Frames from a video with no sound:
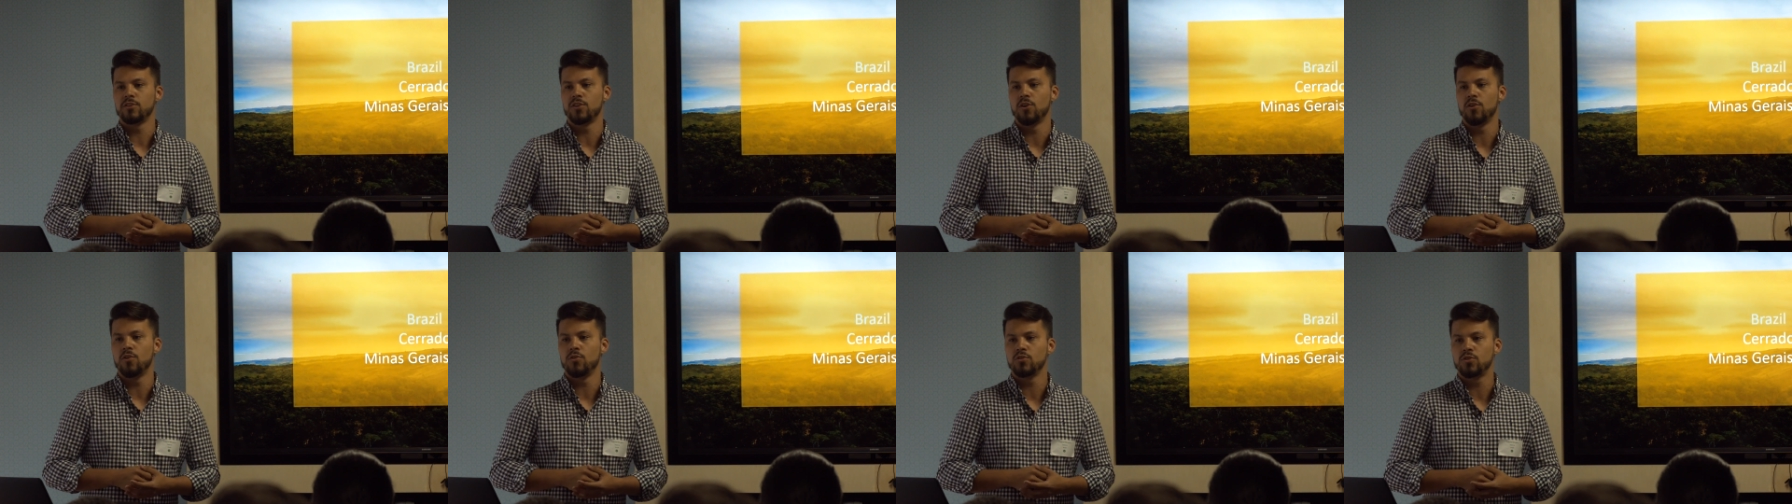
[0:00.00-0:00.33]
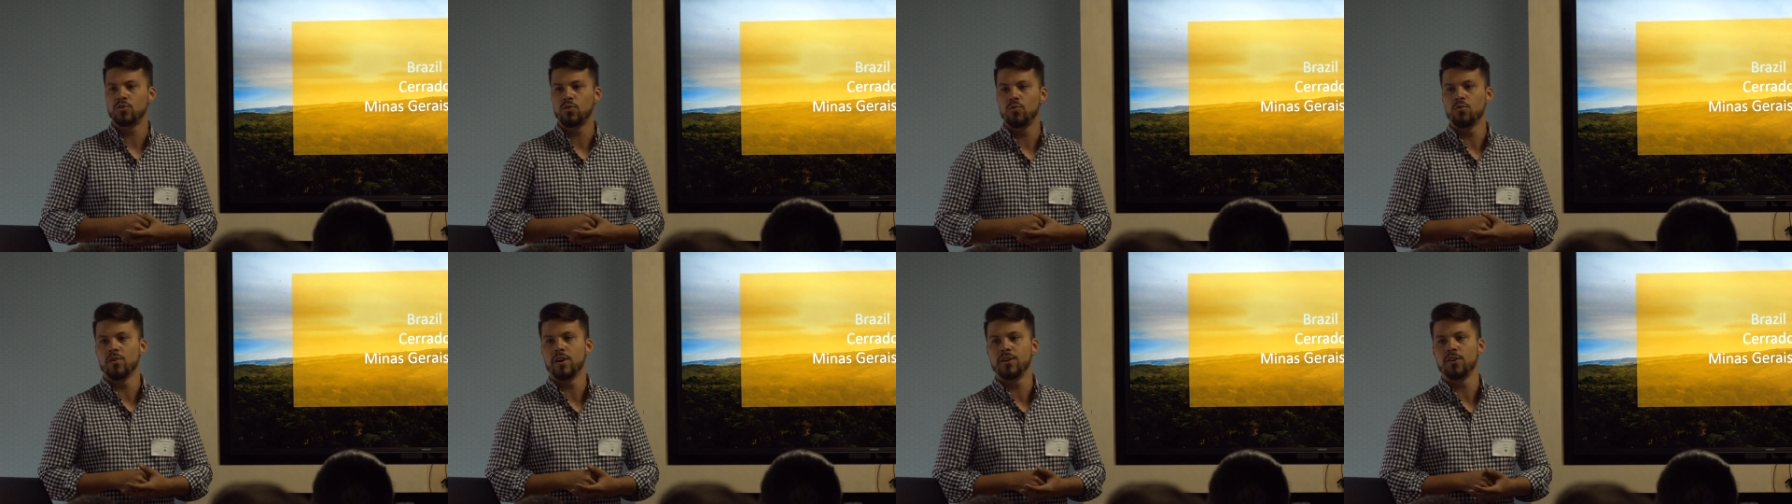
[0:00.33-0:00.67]
those
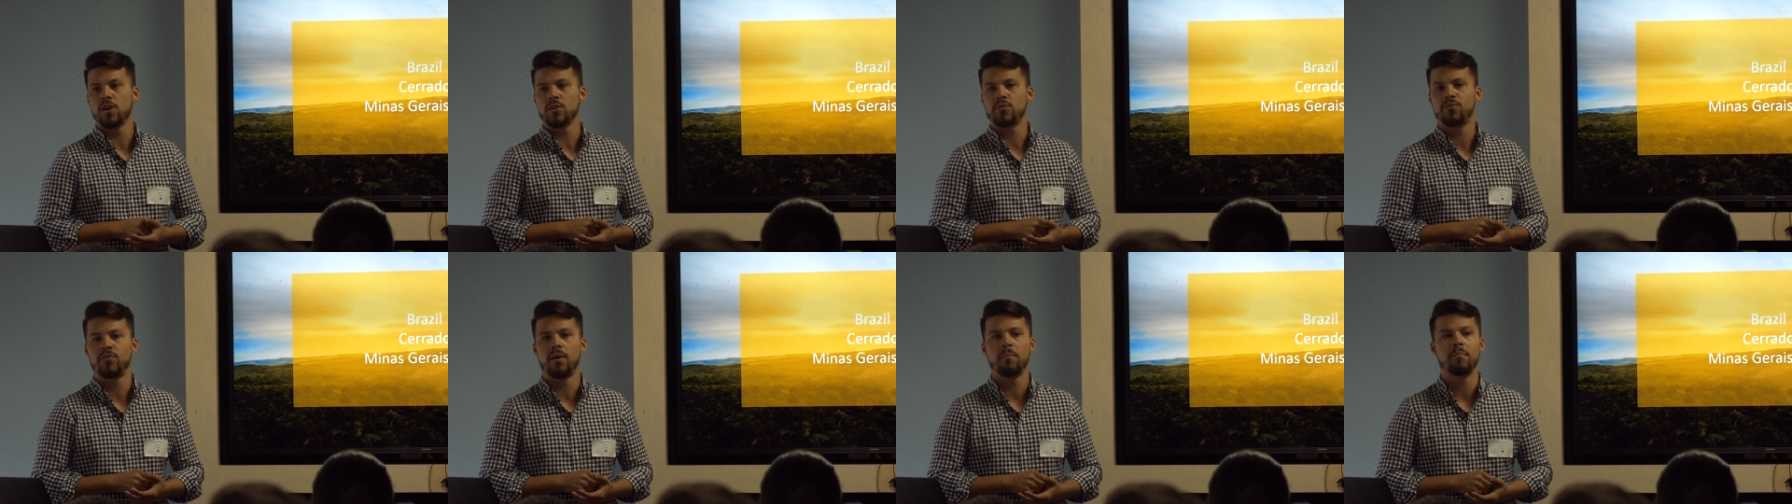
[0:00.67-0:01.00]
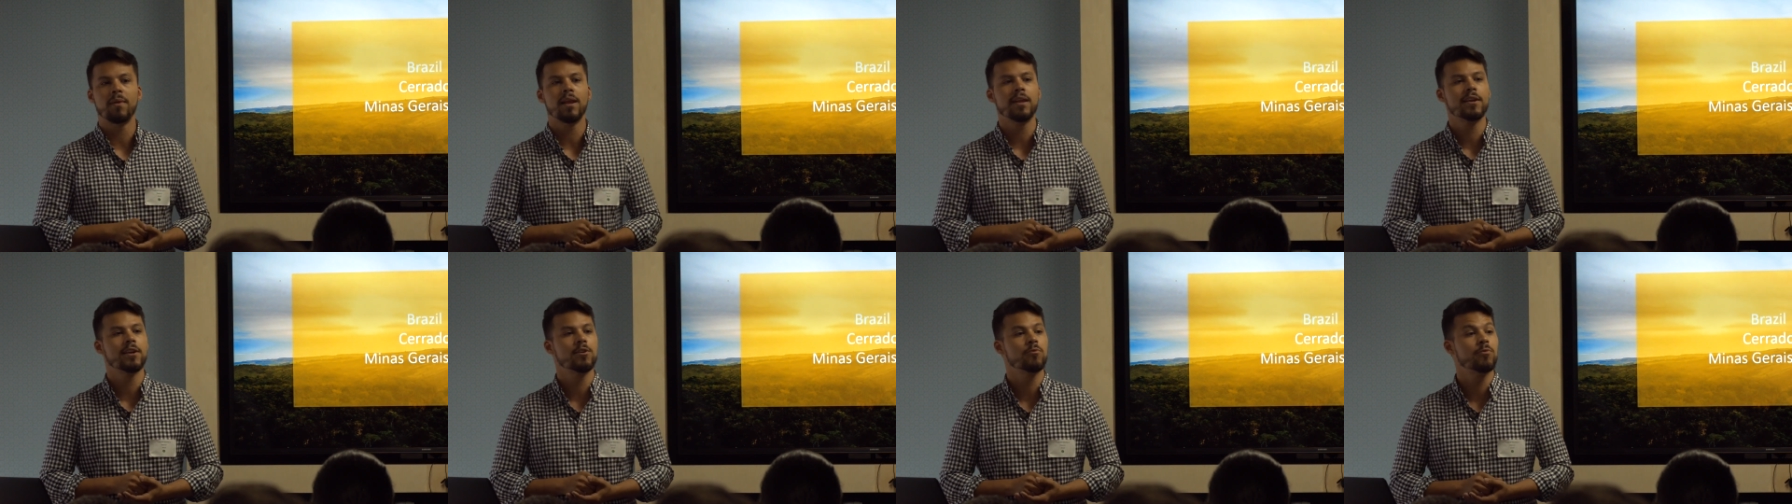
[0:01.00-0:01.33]
who are not
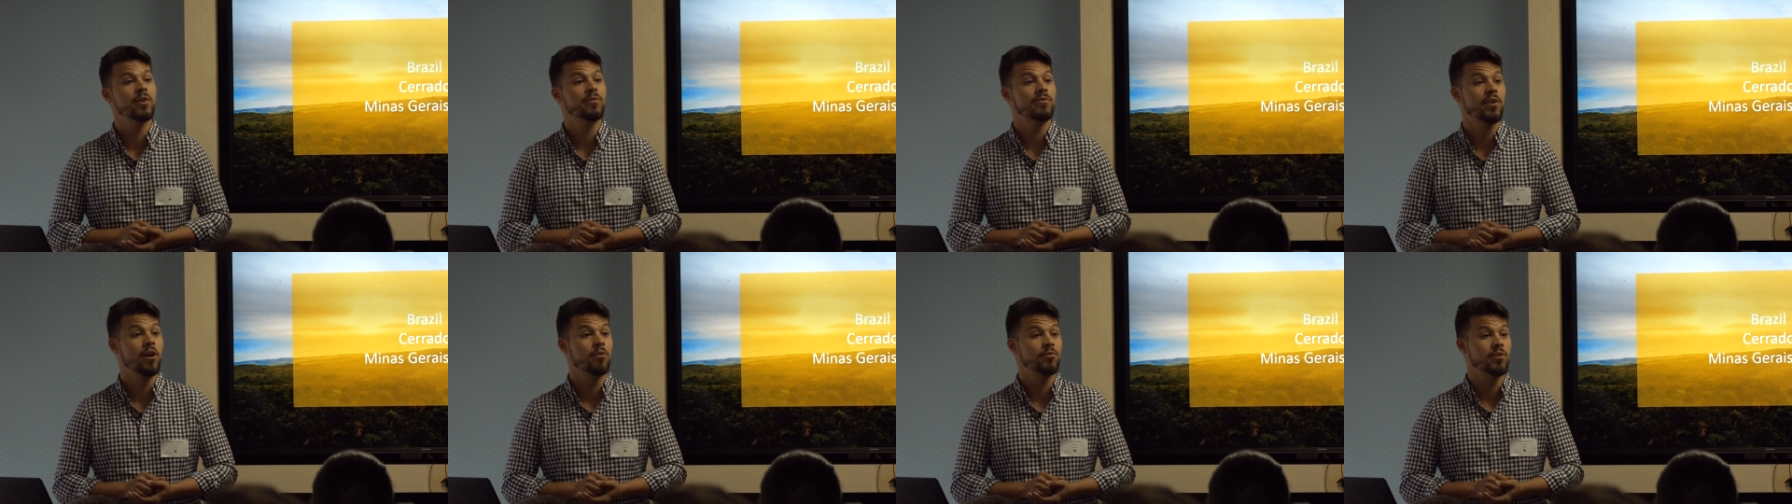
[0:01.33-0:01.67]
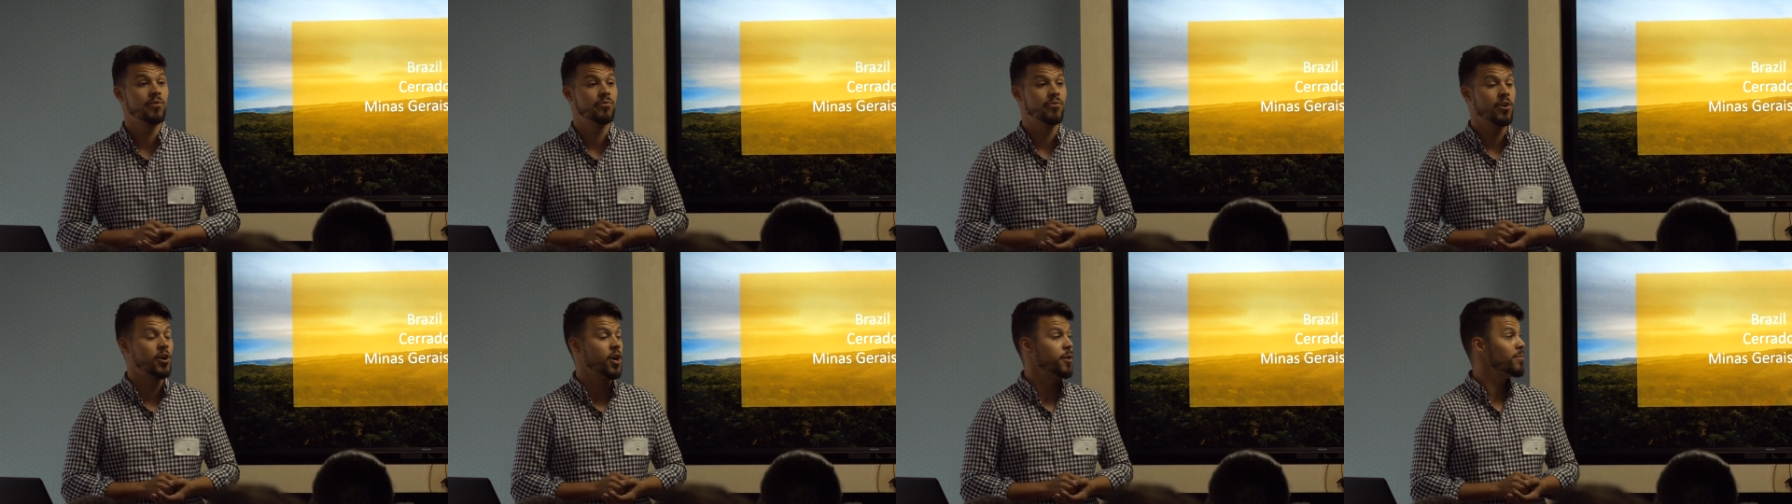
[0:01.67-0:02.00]
familiar with our
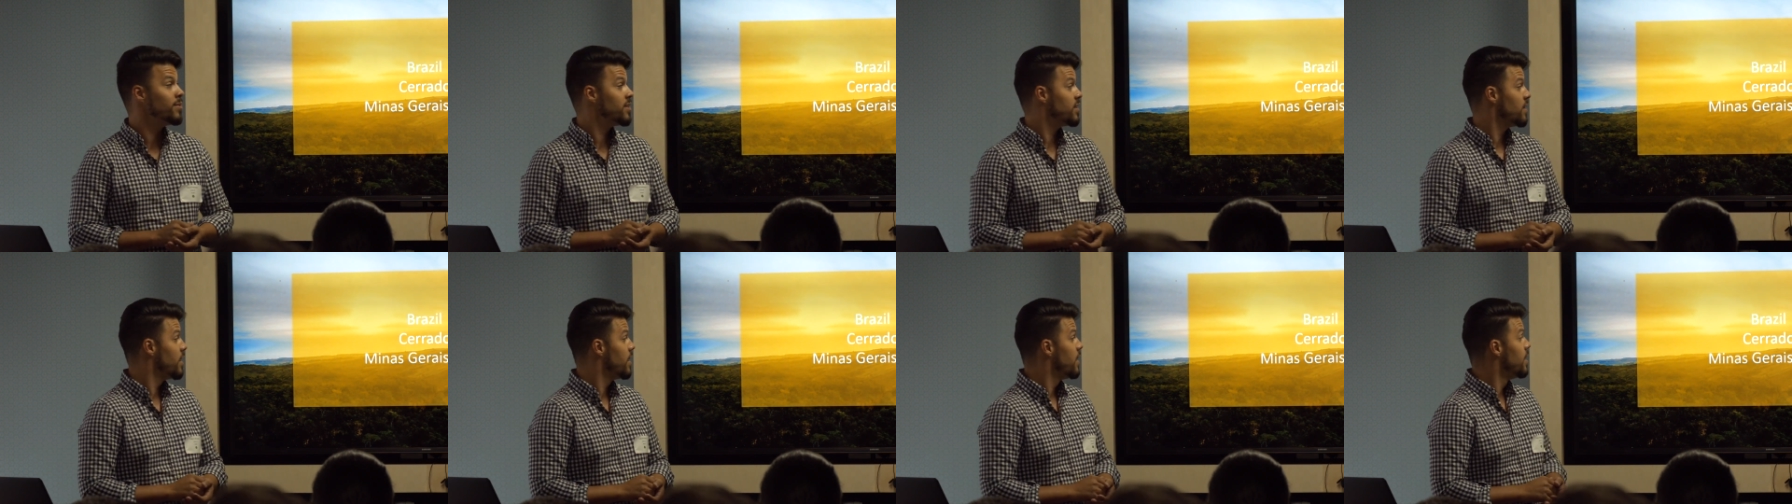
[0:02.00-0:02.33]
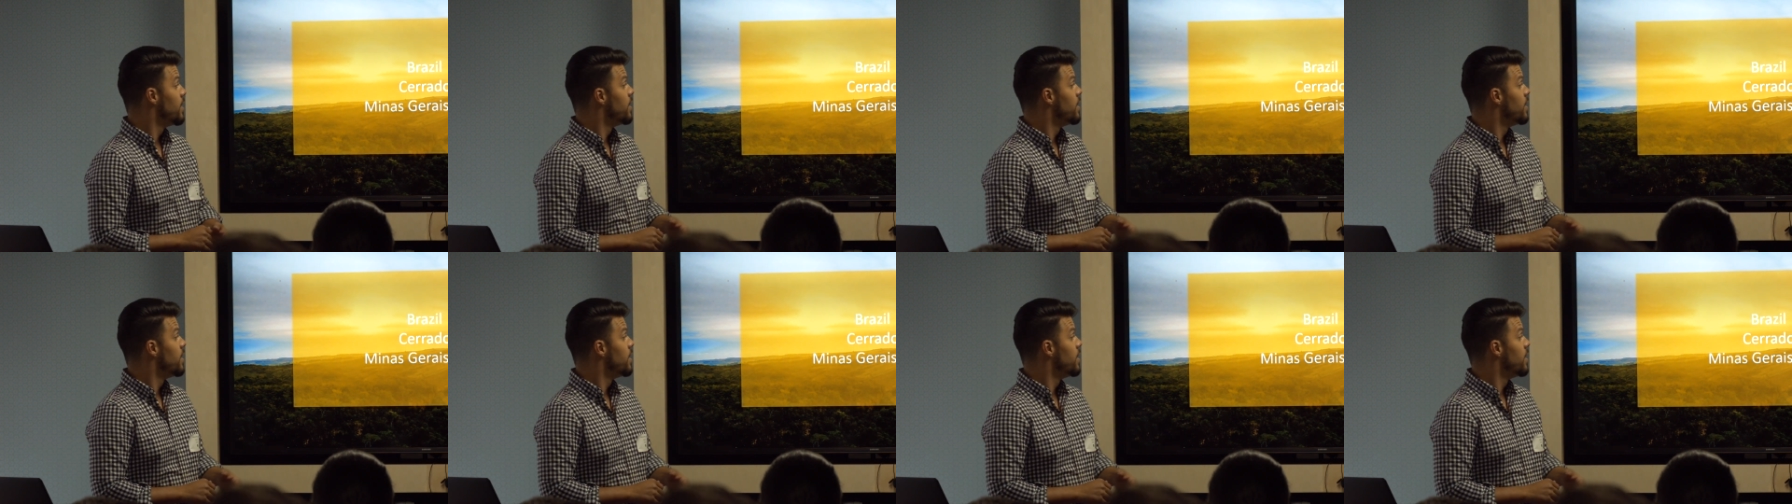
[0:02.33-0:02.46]
farms,